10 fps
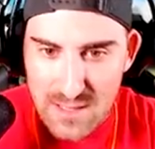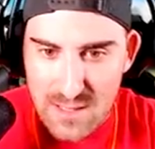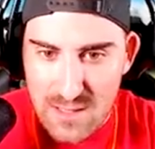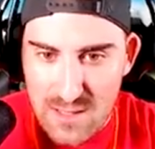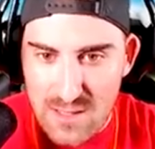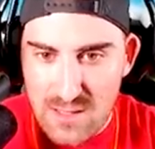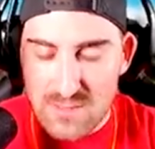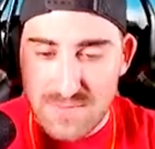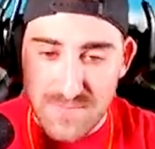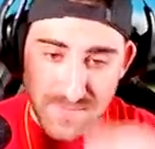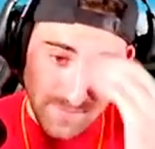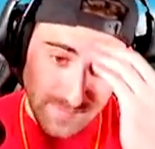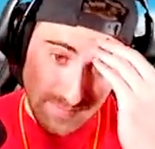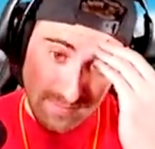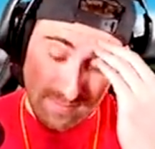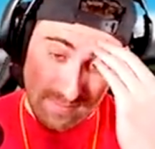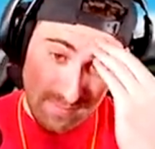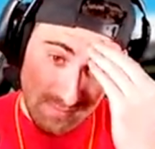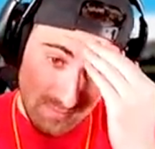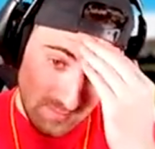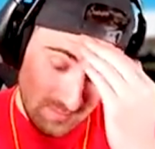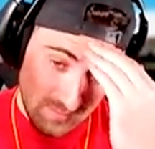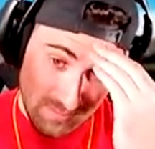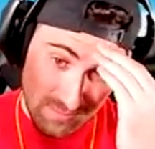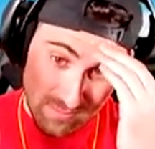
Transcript: Nothing is said.